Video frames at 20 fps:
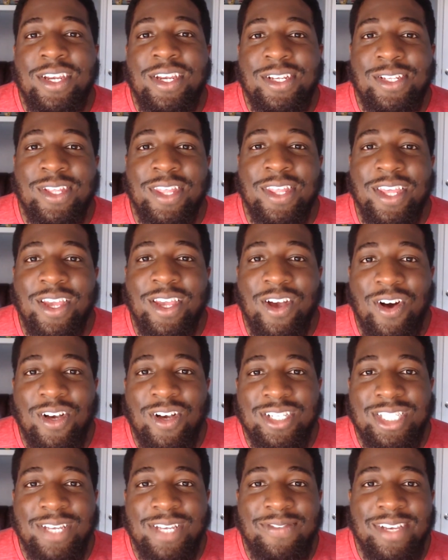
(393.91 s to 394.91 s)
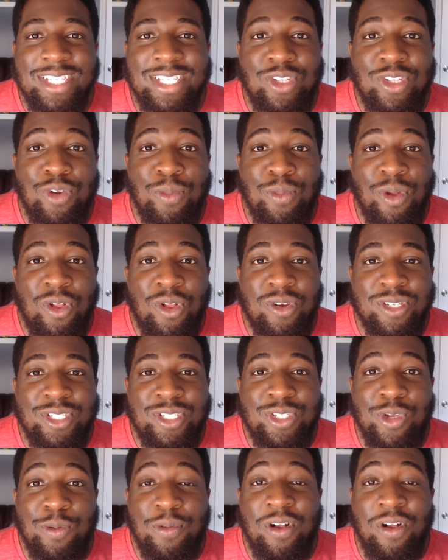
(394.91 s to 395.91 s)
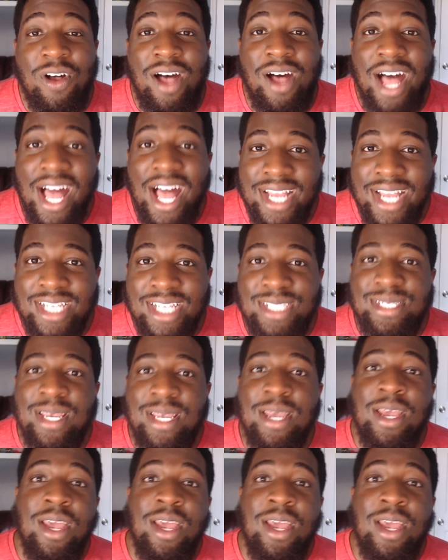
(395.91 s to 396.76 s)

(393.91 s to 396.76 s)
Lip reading: to the cost of a Snowball or Snowball Ice.